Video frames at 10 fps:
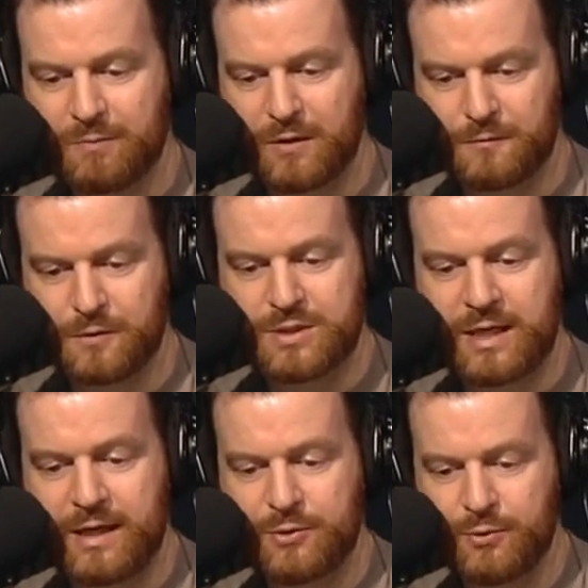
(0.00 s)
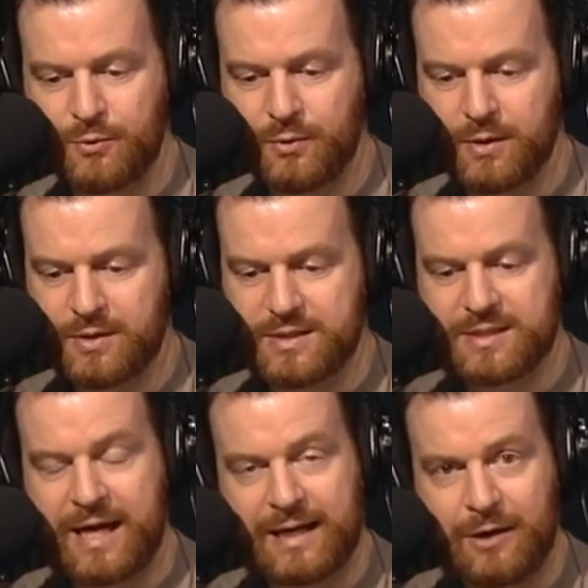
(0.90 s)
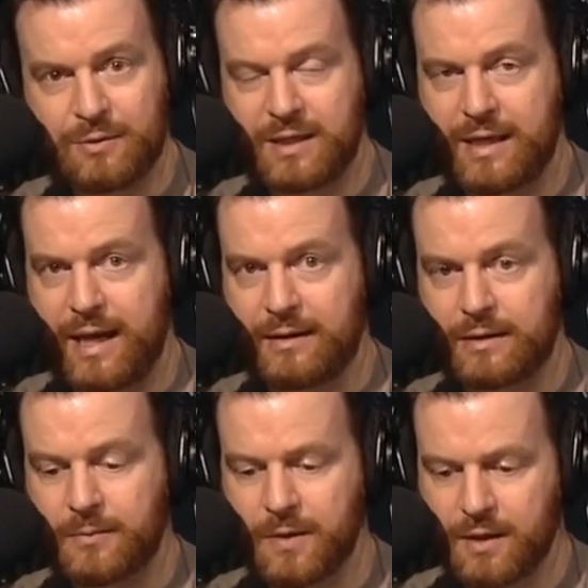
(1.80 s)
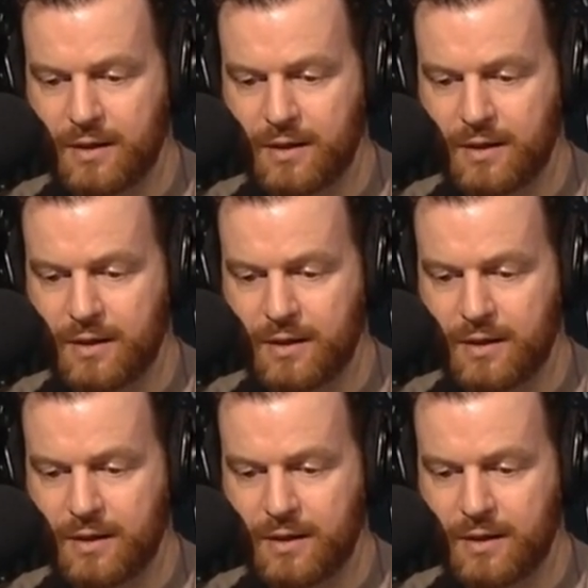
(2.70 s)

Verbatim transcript: The first guy who sat out the anthem,